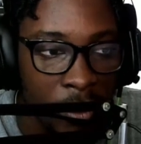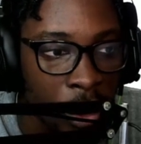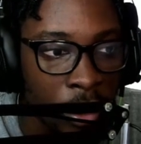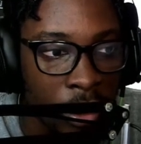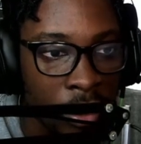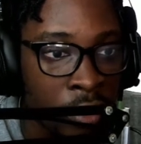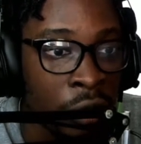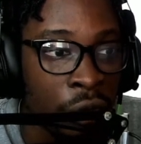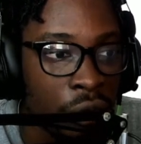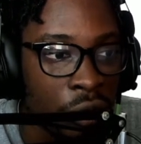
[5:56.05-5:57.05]

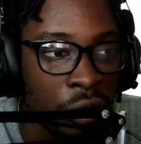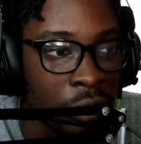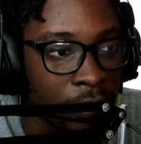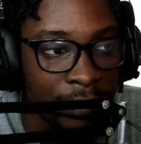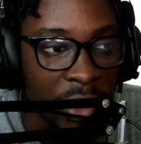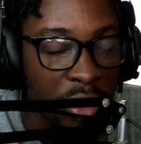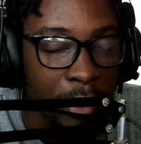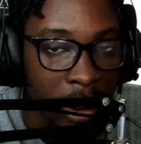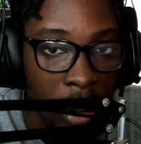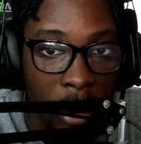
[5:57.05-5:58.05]
you
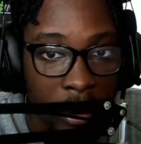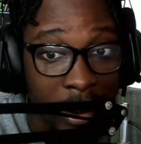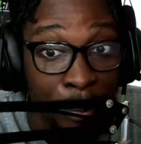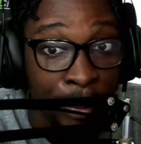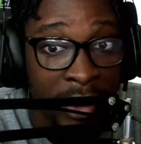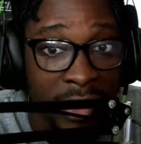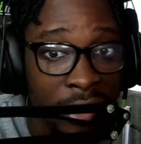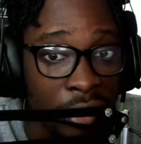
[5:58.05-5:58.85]
belong in prison.